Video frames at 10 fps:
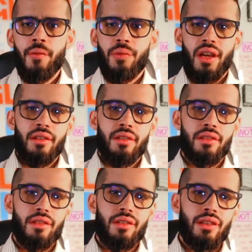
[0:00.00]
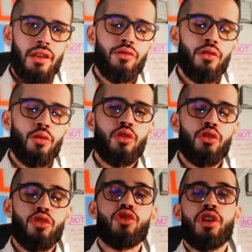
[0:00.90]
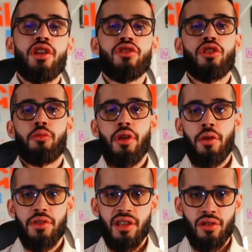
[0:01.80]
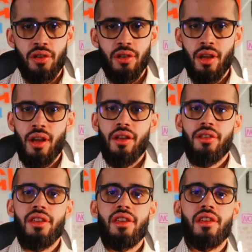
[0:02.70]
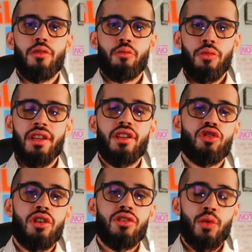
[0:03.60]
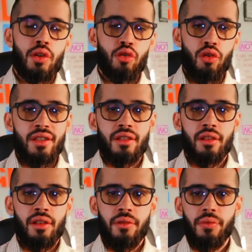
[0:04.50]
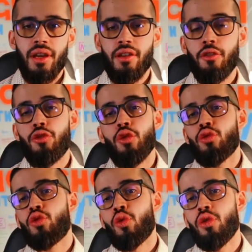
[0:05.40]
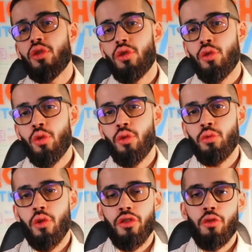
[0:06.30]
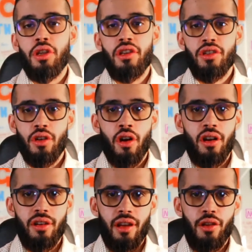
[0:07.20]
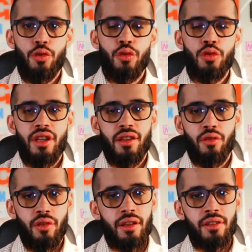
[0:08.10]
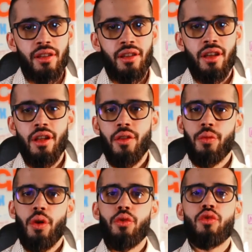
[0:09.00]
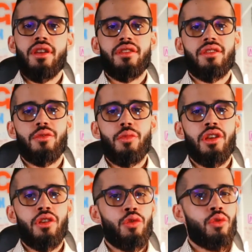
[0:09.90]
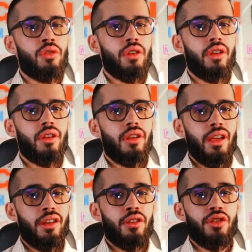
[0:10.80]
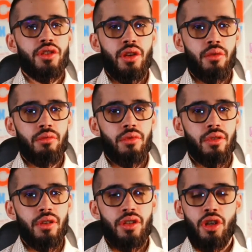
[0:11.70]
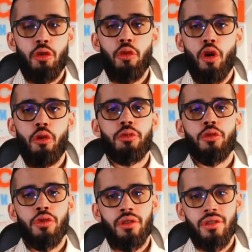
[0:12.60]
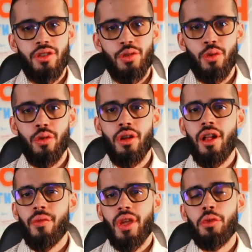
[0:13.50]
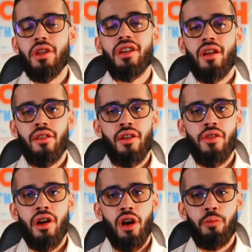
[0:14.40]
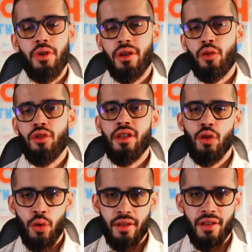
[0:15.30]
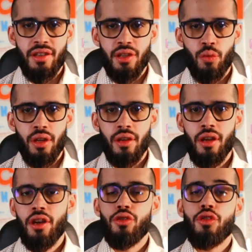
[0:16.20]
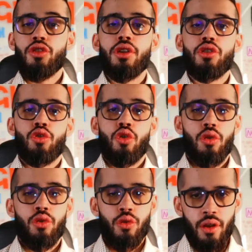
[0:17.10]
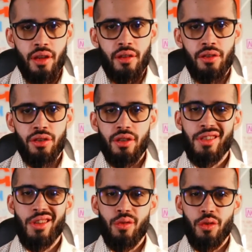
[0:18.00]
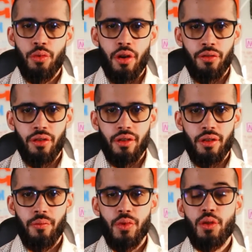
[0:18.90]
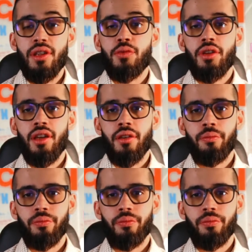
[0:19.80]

And even though you're just changing the preposition, the meaning changes quite drastically. And if you don't know what the meanings are and you use it incorrectly, well, you risk making your English sound suboptimal. So I'm going to clear that up in a really quick and easy way just to make sure your English is sounding perfect. So let's begin.